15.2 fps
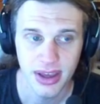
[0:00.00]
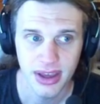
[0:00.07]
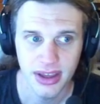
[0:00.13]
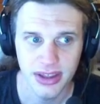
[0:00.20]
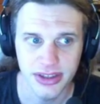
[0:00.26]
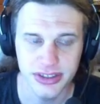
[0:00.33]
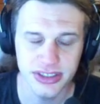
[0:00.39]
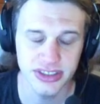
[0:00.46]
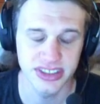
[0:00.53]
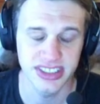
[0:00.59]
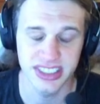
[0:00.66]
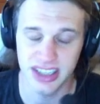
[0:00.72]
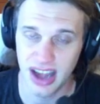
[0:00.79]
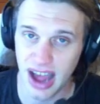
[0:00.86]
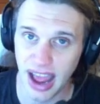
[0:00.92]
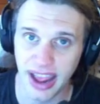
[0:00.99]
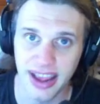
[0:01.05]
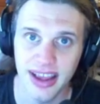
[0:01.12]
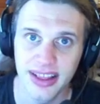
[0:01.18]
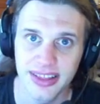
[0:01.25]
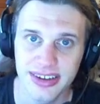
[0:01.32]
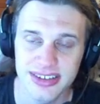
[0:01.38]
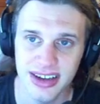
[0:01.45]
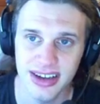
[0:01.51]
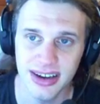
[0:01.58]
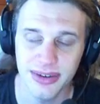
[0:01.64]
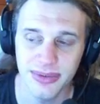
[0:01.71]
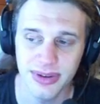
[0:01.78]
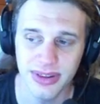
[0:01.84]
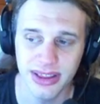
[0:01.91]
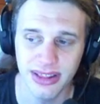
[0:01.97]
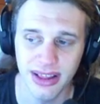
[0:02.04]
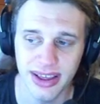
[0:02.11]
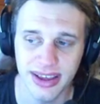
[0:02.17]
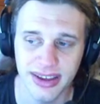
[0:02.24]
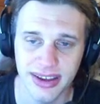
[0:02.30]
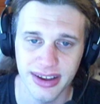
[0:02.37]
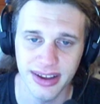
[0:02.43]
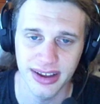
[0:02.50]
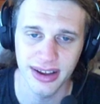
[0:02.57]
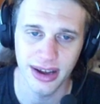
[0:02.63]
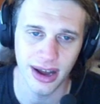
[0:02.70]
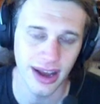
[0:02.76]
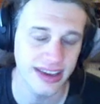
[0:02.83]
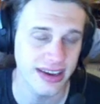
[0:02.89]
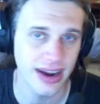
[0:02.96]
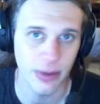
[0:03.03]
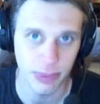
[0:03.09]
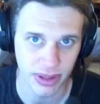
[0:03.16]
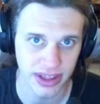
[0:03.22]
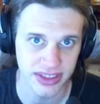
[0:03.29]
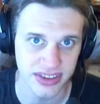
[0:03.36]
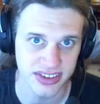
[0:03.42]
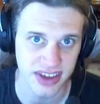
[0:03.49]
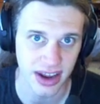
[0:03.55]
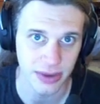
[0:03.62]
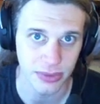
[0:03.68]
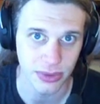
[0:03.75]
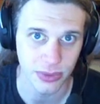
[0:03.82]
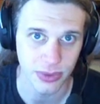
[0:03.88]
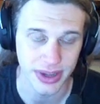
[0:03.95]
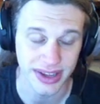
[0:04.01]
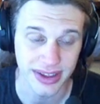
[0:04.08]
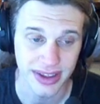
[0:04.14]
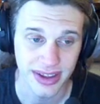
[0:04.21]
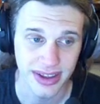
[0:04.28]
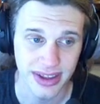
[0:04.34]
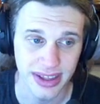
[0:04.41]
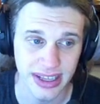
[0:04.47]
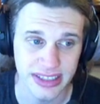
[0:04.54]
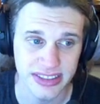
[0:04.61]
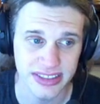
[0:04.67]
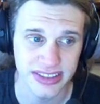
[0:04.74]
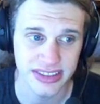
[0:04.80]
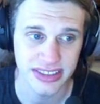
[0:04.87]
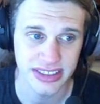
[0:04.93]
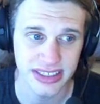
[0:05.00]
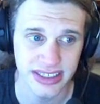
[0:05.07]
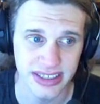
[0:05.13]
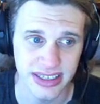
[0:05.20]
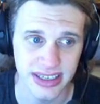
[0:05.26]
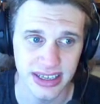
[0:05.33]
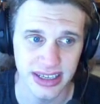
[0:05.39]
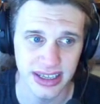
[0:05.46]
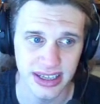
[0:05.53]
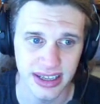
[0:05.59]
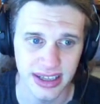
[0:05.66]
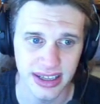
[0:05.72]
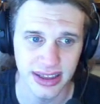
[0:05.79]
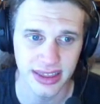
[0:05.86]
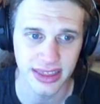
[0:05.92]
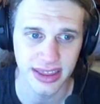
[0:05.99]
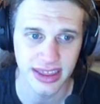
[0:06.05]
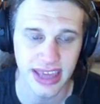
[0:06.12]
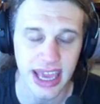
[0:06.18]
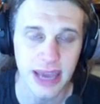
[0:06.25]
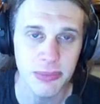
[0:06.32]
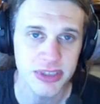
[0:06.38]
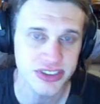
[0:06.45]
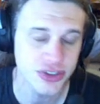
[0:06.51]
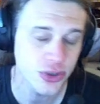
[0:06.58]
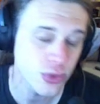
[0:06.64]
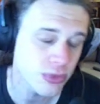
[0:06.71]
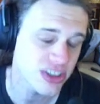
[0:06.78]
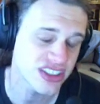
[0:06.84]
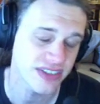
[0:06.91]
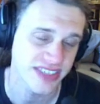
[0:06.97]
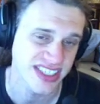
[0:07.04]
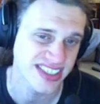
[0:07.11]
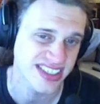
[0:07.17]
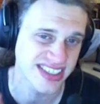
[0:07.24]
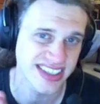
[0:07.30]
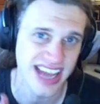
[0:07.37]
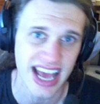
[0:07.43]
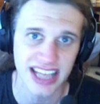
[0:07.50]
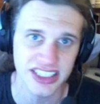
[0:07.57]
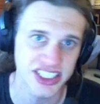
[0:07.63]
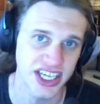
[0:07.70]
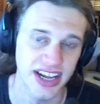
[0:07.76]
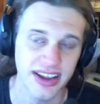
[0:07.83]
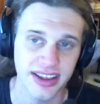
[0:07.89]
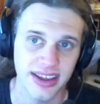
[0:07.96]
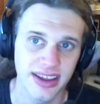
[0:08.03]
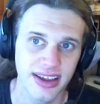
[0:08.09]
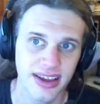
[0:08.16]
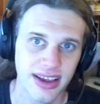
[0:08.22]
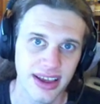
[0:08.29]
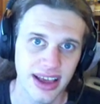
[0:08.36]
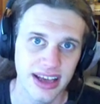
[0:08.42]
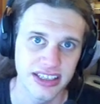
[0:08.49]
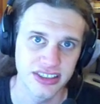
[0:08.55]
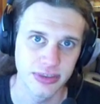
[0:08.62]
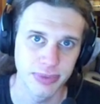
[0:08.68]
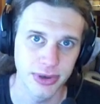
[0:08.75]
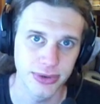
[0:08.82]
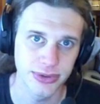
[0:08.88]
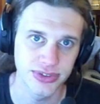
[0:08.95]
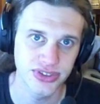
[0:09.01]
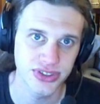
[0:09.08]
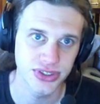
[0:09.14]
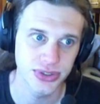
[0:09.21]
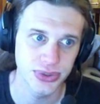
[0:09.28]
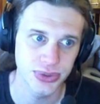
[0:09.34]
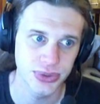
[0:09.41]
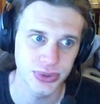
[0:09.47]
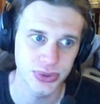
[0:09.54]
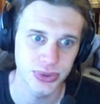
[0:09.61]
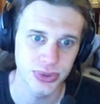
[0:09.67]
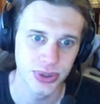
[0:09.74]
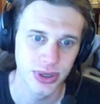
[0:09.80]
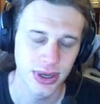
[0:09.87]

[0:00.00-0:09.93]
you just die. There's not really like I could outplay this guy real quick. It's it, the game is too much of a stat check as opposed to